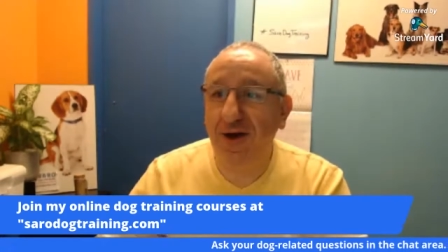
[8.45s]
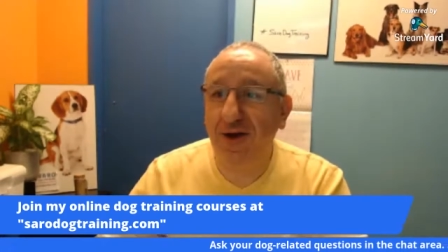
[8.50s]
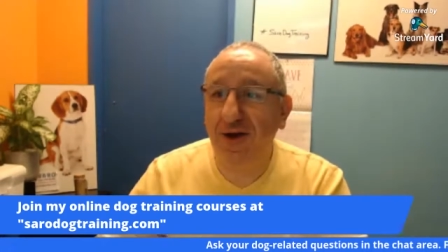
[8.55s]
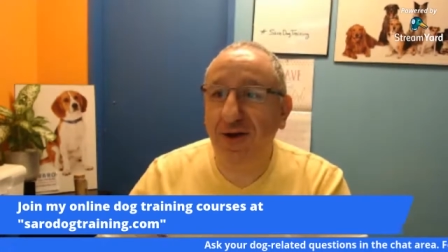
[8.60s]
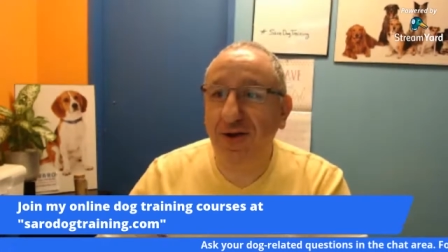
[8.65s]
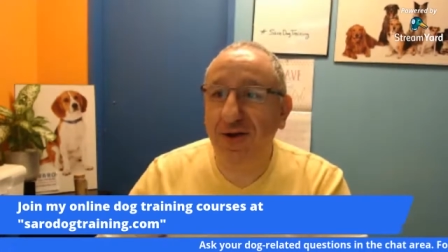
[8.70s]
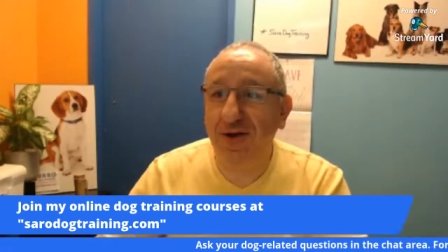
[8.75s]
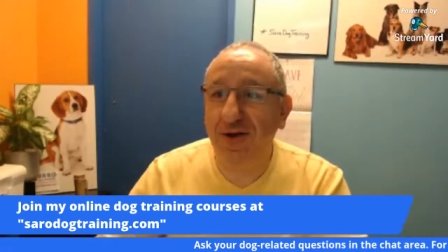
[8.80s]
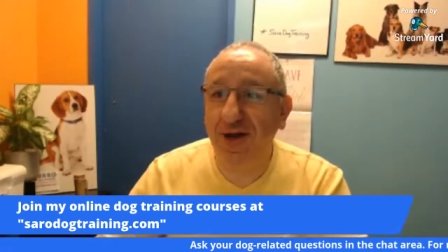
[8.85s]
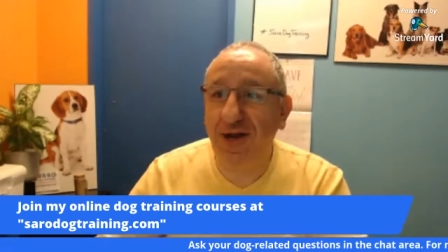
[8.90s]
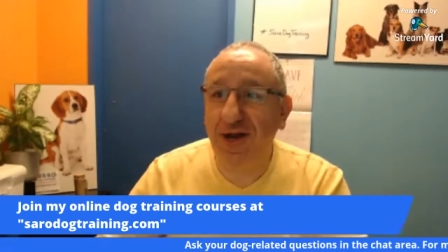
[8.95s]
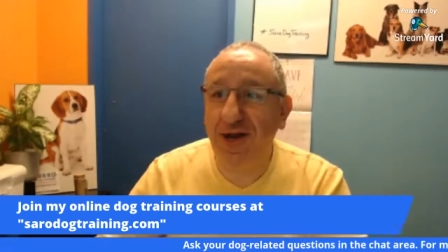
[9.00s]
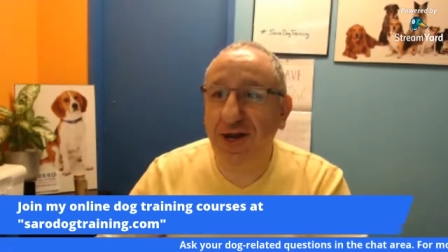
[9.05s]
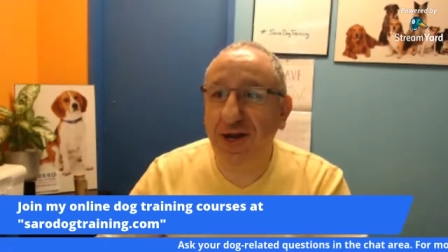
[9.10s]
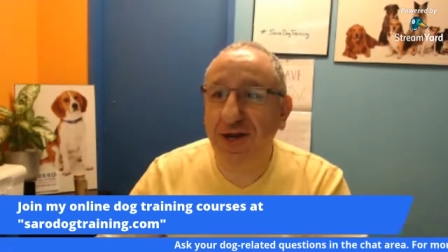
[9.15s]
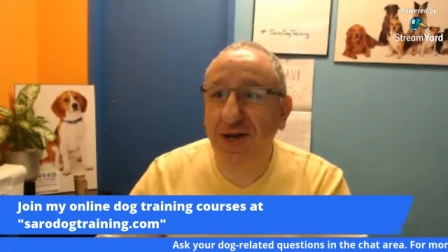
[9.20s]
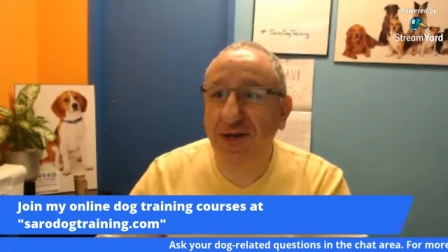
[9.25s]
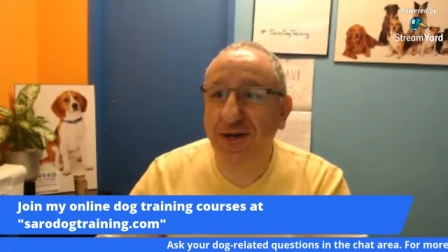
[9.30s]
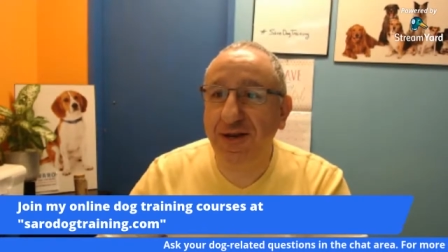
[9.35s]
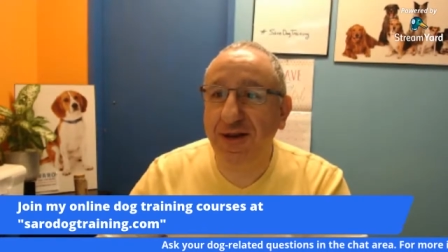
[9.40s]

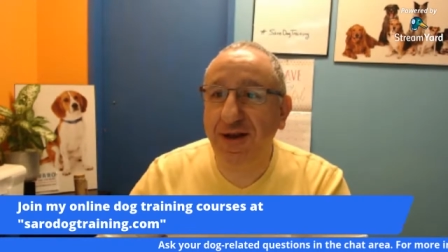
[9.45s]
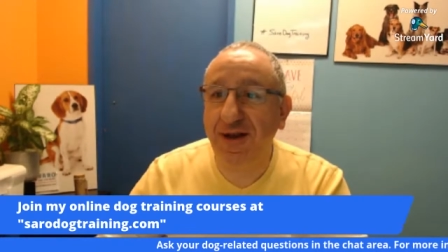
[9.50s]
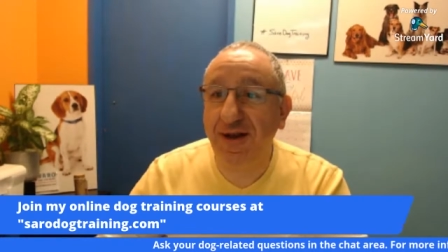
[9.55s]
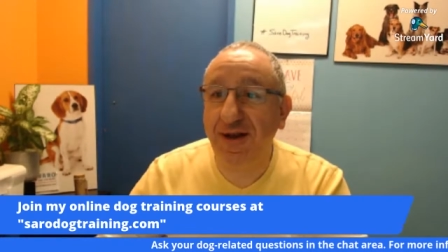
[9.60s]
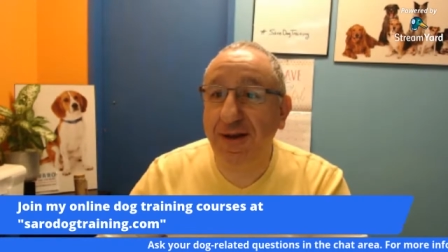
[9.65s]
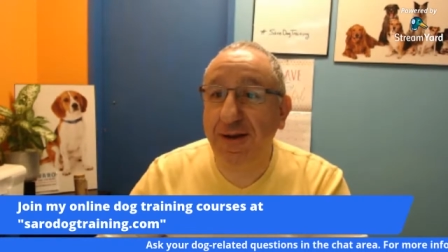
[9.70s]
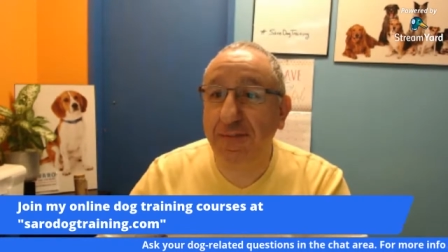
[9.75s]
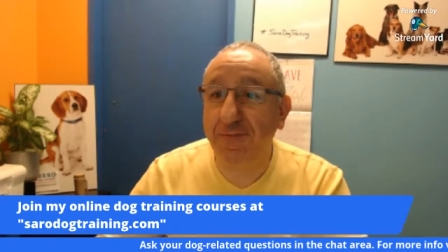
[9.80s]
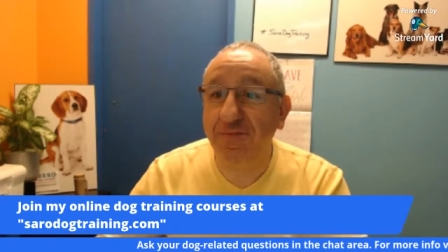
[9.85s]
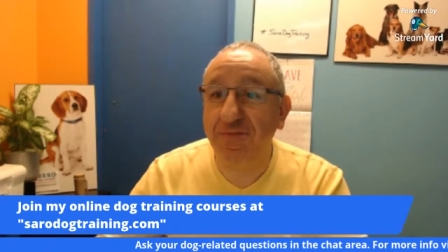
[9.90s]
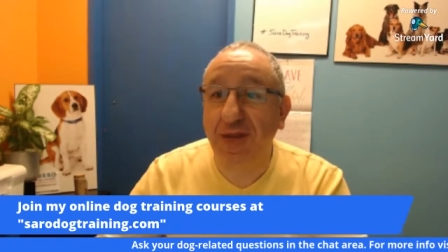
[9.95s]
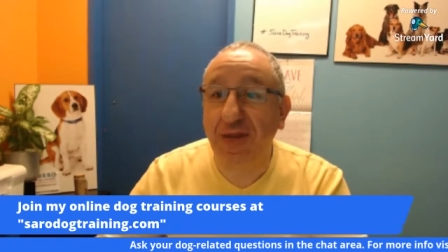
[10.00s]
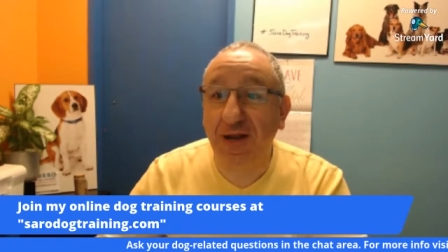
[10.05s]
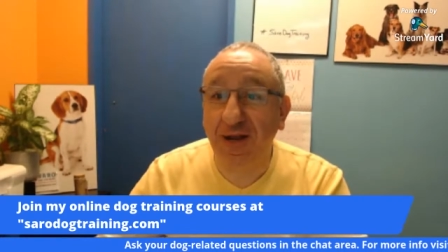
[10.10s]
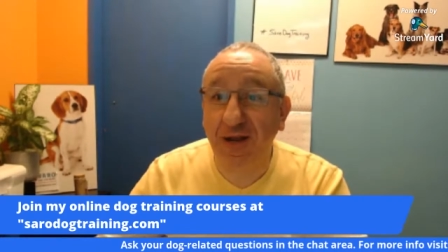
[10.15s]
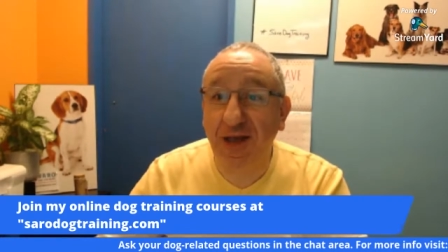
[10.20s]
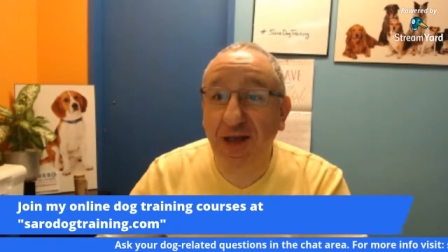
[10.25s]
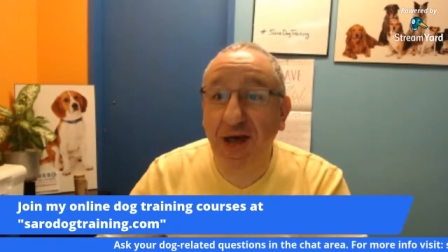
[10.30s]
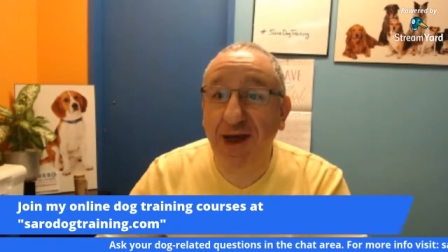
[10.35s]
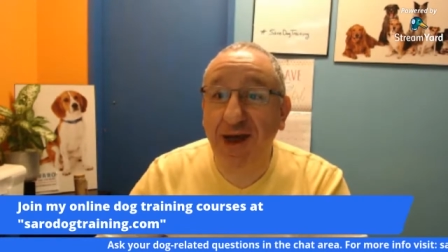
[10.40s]
online um,
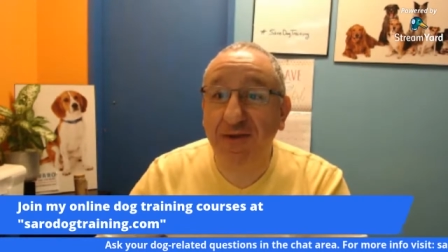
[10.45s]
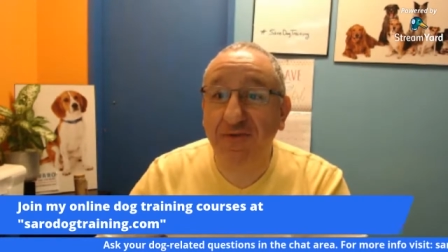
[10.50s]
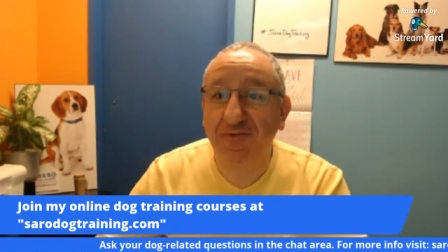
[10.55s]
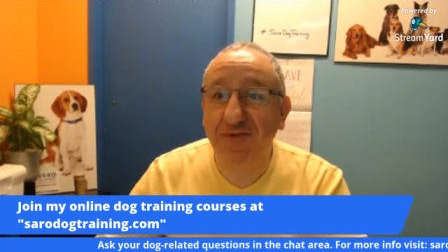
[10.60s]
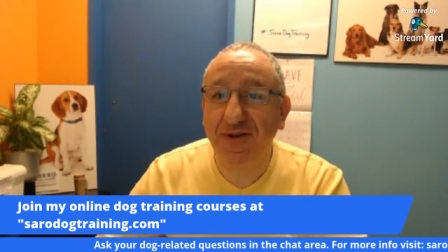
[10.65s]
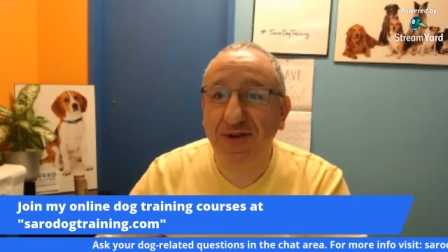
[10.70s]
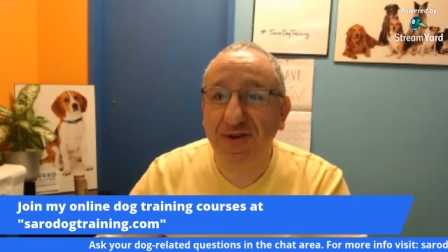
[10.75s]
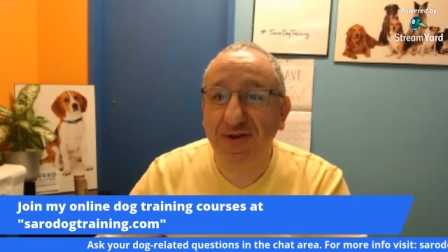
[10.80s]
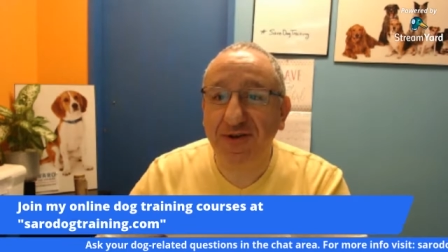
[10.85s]
live